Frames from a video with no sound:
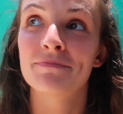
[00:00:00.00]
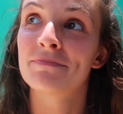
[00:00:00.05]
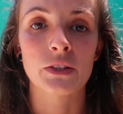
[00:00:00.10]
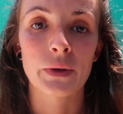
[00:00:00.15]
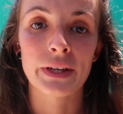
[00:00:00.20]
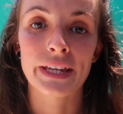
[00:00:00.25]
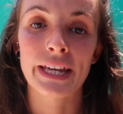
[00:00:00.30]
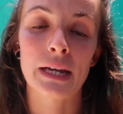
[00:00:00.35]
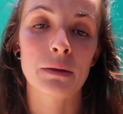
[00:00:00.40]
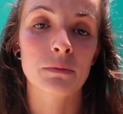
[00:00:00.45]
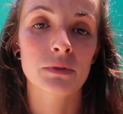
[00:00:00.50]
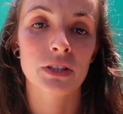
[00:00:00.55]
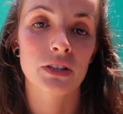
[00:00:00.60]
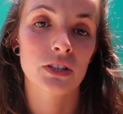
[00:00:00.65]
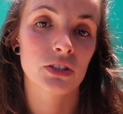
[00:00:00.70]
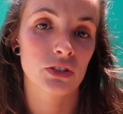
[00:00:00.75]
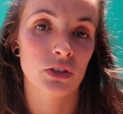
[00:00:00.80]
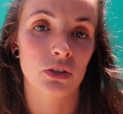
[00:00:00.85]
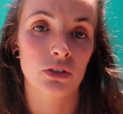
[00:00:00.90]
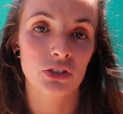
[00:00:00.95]
So I came to
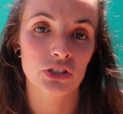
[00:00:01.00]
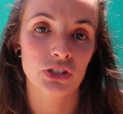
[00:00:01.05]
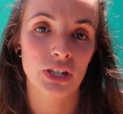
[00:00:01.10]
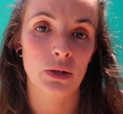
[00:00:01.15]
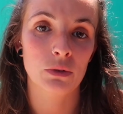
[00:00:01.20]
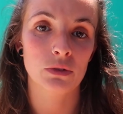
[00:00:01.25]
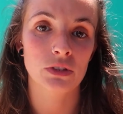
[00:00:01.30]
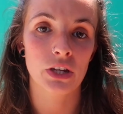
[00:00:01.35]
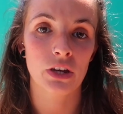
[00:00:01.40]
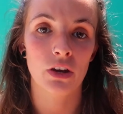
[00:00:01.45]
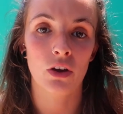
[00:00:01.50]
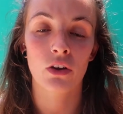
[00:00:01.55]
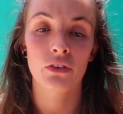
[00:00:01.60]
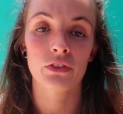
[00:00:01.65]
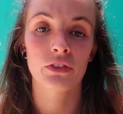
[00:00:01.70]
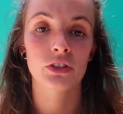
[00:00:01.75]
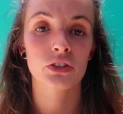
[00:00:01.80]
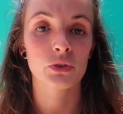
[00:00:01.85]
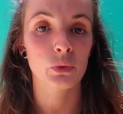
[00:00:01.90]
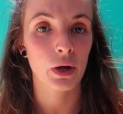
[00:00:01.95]
the dog shelter
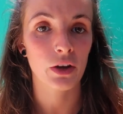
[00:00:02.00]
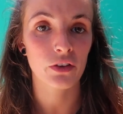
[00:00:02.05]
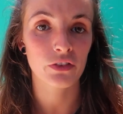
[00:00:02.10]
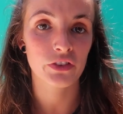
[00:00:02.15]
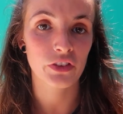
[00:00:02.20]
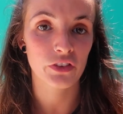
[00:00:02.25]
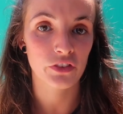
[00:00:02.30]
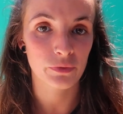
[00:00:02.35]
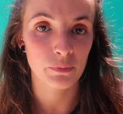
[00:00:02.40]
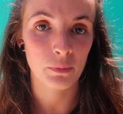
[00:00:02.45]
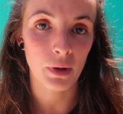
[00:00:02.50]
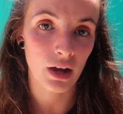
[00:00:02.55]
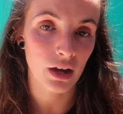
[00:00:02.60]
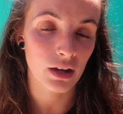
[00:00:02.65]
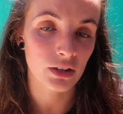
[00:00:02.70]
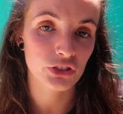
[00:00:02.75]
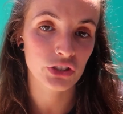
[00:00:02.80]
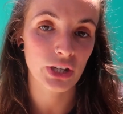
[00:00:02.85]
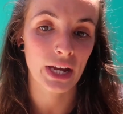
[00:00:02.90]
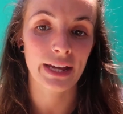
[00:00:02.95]
on the 12th of
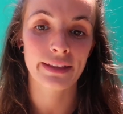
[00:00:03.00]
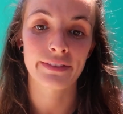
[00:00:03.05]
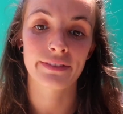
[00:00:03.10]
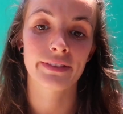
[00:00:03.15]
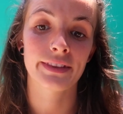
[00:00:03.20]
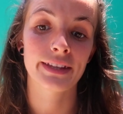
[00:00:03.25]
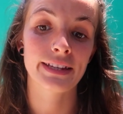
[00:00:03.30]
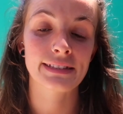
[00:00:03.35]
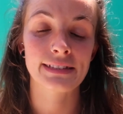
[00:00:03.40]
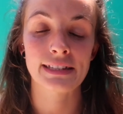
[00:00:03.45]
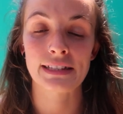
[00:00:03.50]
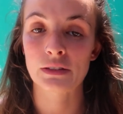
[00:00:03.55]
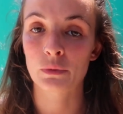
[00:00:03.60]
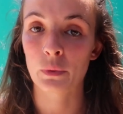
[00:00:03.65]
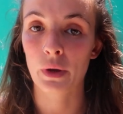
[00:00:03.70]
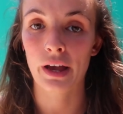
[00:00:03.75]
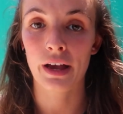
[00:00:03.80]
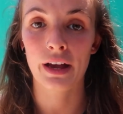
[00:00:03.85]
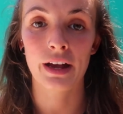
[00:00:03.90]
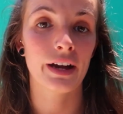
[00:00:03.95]
March, and this is
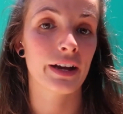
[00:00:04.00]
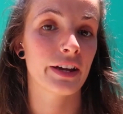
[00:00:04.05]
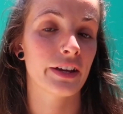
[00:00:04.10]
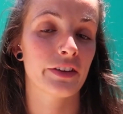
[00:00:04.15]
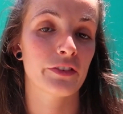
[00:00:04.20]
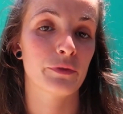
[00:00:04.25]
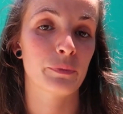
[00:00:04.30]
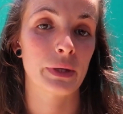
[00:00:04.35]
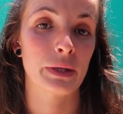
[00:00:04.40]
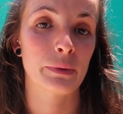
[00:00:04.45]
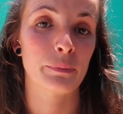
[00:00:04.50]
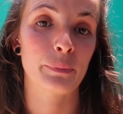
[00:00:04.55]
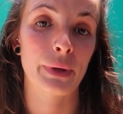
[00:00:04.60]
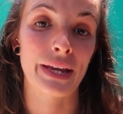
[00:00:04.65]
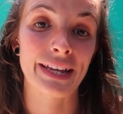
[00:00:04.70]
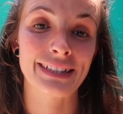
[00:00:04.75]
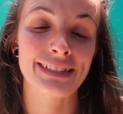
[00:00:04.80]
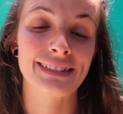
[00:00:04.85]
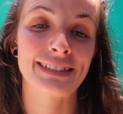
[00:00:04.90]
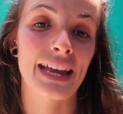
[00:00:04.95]
where I have been
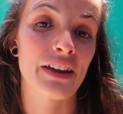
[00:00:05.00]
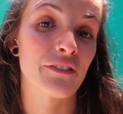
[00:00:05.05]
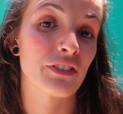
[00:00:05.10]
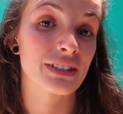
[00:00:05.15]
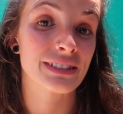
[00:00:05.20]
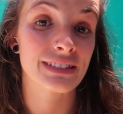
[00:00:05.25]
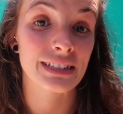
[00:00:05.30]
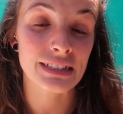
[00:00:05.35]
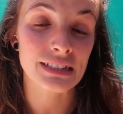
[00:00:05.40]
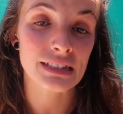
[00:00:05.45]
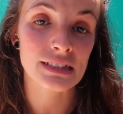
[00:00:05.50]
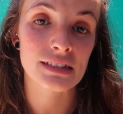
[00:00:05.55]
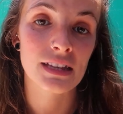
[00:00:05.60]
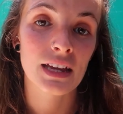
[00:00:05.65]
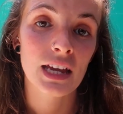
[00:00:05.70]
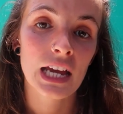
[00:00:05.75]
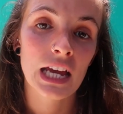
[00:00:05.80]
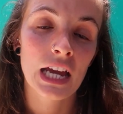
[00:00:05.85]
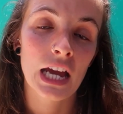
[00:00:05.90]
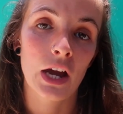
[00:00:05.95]
based ever since.
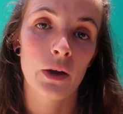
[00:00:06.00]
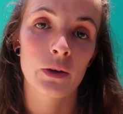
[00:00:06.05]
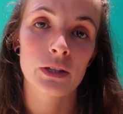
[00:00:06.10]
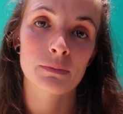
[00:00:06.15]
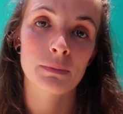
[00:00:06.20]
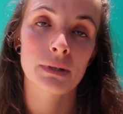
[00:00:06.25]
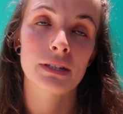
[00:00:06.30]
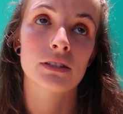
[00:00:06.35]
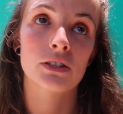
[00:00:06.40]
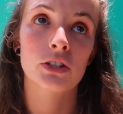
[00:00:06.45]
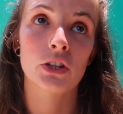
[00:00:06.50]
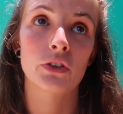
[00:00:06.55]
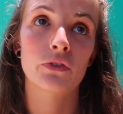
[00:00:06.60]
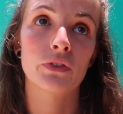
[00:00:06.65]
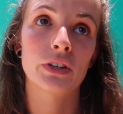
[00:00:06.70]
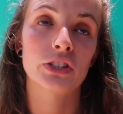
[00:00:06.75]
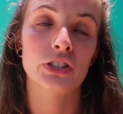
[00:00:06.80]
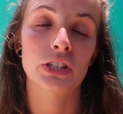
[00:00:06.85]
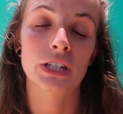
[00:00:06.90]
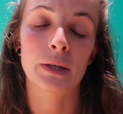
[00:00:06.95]
I was meant to
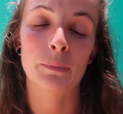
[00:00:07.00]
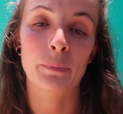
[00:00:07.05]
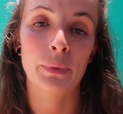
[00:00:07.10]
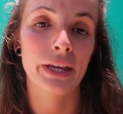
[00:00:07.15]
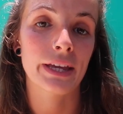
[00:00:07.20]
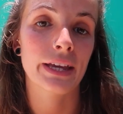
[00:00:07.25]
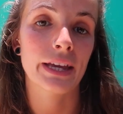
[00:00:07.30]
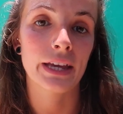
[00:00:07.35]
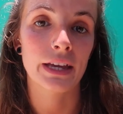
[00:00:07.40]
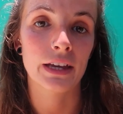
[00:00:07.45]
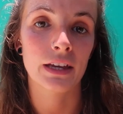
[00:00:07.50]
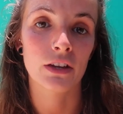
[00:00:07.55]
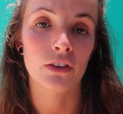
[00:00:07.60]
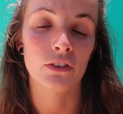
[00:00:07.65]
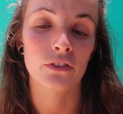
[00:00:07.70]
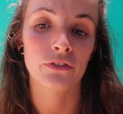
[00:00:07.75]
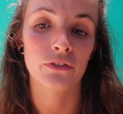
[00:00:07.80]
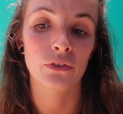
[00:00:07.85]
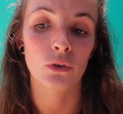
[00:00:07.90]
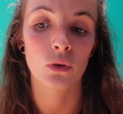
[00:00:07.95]
originally be
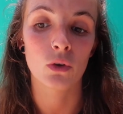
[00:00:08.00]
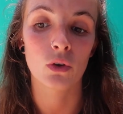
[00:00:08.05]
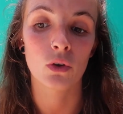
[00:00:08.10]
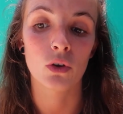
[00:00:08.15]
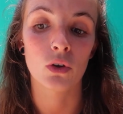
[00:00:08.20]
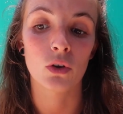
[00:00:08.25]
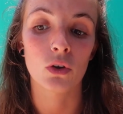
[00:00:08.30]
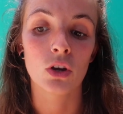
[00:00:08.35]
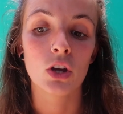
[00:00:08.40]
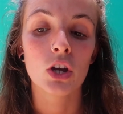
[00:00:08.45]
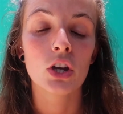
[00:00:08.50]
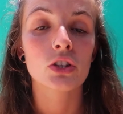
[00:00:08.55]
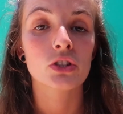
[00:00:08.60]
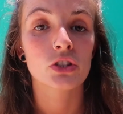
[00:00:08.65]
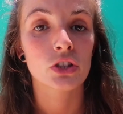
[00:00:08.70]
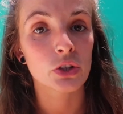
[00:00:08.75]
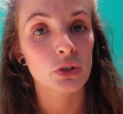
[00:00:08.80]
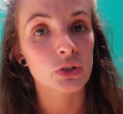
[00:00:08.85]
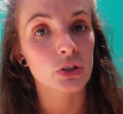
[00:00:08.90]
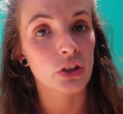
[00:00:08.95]
here for
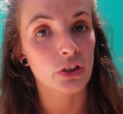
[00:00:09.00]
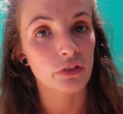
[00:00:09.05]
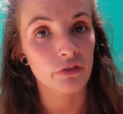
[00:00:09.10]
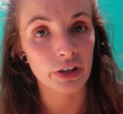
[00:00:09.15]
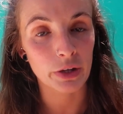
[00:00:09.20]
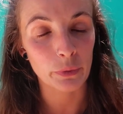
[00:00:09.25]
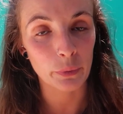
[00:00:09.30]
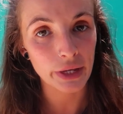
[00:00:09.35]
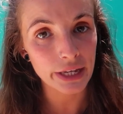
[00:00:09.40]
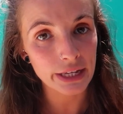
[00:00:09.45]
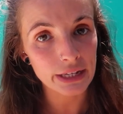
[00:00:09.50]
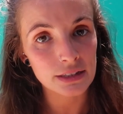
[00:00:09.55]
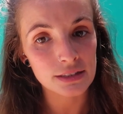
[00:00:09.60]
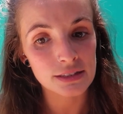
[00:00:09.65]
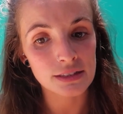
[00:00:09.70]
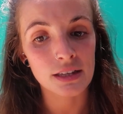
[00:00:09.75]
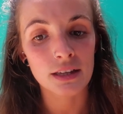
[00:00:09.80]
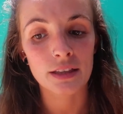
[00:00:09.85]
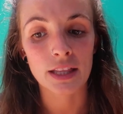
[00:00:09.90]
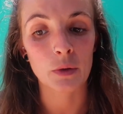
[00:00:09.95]
2 to 3 weeks.
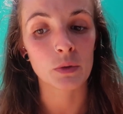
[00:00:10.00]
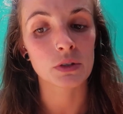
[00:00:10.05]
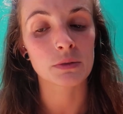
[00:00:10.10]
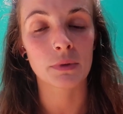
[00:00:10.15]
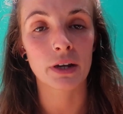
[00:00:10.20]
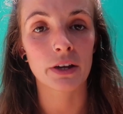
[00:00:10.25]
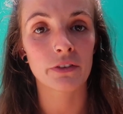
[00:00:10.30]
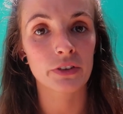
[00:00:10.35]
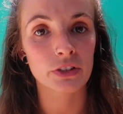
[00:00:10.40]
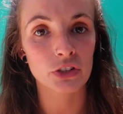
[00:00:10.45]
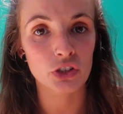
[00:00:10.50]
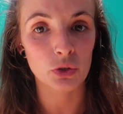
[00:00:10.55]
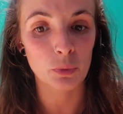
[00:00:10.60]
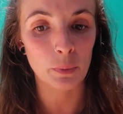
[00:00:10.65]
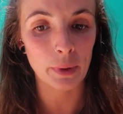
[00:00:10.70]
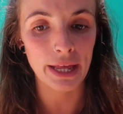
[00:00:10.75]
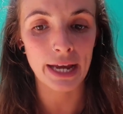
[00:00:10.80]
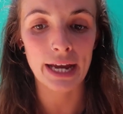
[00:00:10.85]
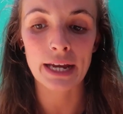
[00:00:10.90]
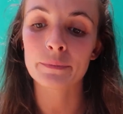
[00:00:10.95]
That was my original
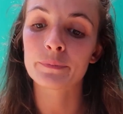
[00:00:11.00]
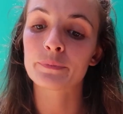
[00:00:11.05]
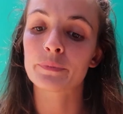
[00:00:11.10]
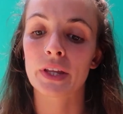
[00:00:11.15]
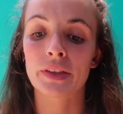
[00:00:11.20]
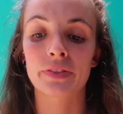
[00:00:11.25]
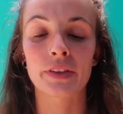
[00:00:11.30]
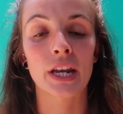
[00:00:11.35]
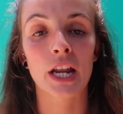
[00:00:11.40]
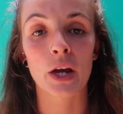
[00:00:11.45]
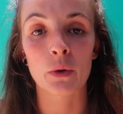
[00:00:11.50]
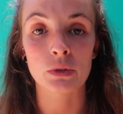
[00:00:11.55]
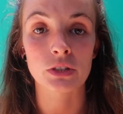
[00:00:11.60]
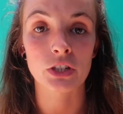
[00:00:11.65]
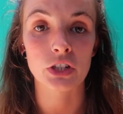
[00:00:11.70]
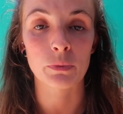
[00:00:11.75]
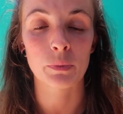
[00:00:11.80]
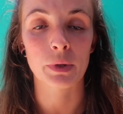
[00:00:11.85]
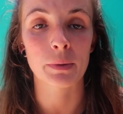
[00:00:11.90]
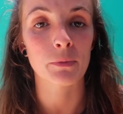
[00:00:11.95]
plan, and then I was
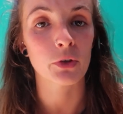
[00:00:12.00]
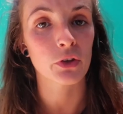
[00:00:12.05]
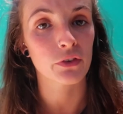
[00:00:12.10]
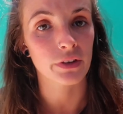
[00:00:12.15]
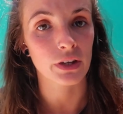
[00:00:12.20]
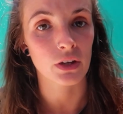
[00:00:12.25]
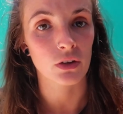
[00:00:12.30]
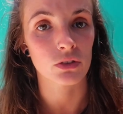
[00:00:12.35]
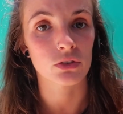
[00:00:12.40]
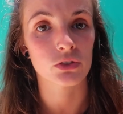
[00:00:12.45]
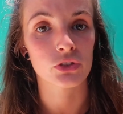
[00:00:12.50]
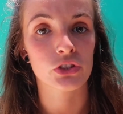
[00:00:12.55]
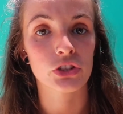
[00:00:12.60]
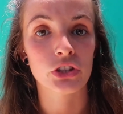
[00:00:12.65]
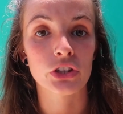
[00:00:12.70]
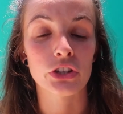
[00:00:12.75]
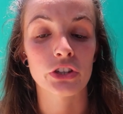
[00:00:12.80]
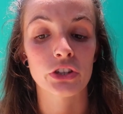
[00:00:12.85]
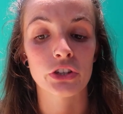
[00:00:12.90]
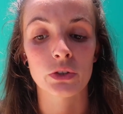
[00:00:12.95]
going to be moving on
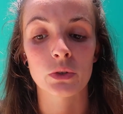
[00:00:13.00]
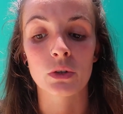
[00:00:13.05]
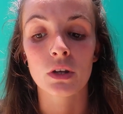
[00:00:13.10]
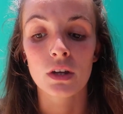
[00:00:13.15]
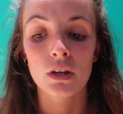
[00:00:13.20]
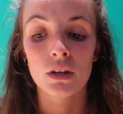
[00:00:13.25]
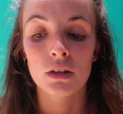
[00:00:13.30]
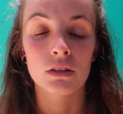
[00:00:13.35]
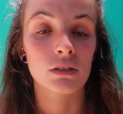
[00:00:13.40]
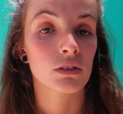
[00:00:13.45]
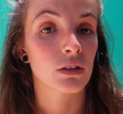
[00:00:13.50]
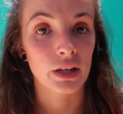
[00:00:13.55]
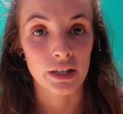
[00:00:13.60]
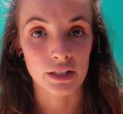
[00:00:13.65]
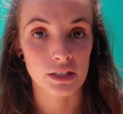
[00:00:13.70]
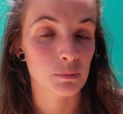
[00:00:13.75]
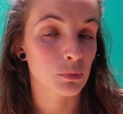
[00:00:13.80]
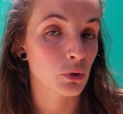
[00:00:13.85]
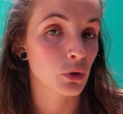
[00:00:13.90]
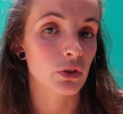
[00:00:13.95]
to
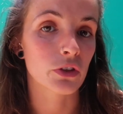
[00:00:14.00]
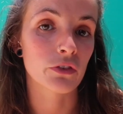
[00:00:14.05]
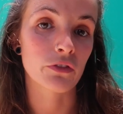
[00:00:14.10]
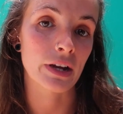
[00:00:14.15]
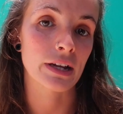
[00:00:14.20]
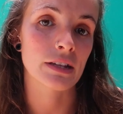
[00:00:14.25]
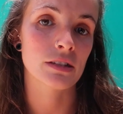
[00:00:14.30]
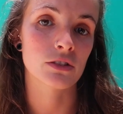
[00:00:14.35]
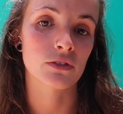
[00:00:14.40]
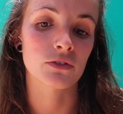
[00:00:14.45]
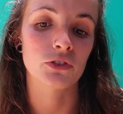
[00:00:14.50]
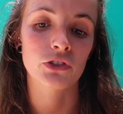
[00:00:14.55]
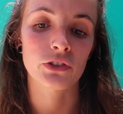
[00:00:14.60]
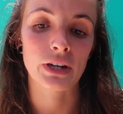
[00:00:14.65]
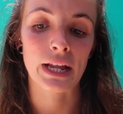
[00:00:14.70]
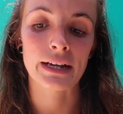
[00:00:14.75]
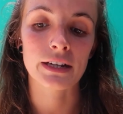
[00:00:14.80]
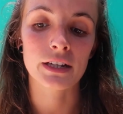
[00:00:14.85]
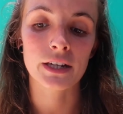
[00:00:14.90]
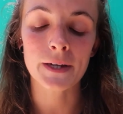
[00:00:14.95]
explore the rest of Sri
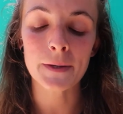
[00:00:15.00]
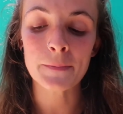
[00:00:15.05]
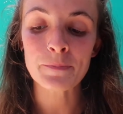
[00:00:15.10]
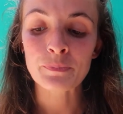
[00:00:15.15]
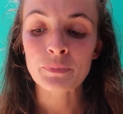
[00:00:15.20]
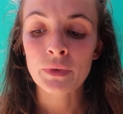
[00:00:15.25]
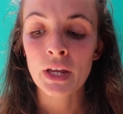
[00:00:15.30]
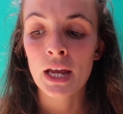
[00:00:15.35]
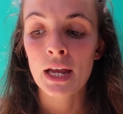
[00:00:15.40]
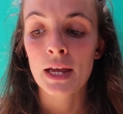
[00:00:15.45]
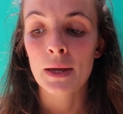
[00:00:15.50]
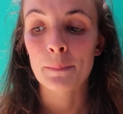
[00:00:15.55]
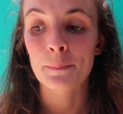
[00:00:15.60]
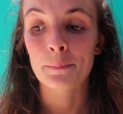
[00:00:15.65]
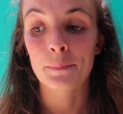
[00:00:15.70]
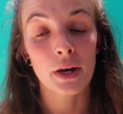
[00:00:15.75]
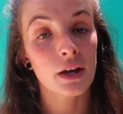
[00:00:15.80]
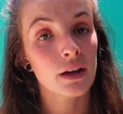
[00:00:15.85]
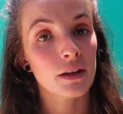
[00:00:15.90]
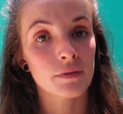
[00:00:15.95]
Lanka.
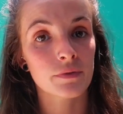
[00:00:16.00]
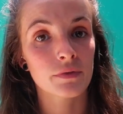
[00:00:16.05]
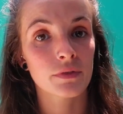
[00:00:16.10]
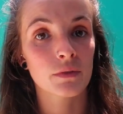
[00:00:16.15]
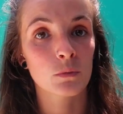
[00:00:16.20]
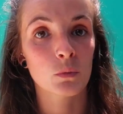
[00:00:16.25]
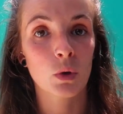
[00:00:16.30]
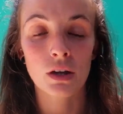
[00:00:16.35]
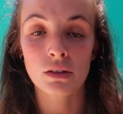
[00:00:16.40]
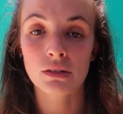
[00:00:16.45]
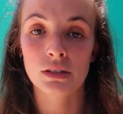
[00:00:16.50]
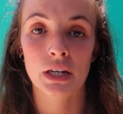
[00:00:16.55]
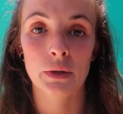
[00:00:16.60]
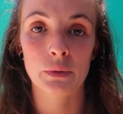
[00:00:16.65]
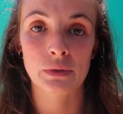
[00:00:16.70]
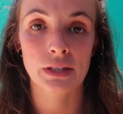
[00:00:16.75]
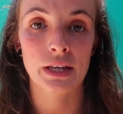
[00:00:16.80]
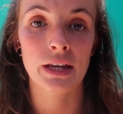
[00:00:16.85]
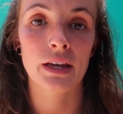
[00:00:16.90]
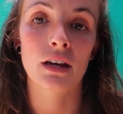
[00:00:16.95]
But whilst I
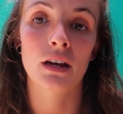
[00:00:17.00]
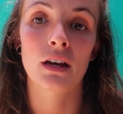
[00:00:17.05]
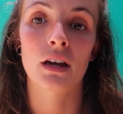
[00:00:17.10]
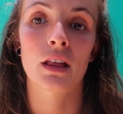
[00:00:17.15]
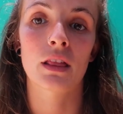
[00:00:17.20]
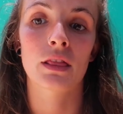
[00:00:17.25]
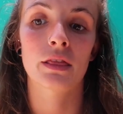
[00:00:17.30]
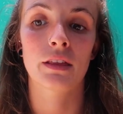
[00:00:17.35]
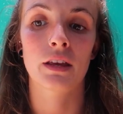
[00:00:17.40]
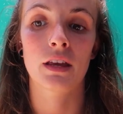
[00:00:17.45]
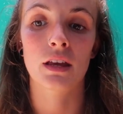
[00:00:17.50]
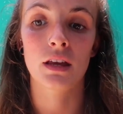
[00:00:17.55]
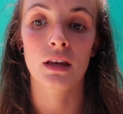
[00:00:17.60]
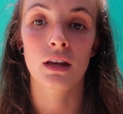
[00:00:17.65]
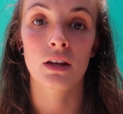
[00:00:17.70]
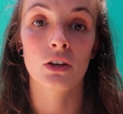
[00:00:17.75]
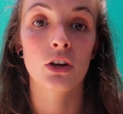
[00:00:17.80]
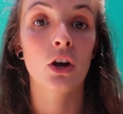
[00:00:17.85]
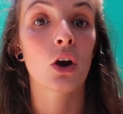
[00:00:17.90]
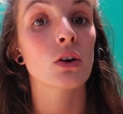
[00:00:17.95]
was here,
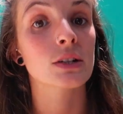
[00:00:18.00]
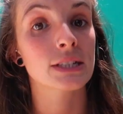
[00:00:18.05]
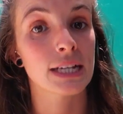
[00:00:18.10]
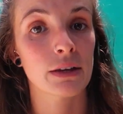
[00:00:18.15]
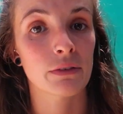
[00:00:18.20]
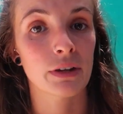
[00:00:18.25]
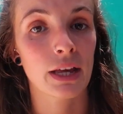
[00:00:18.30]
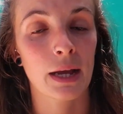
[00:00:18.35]
the lockdown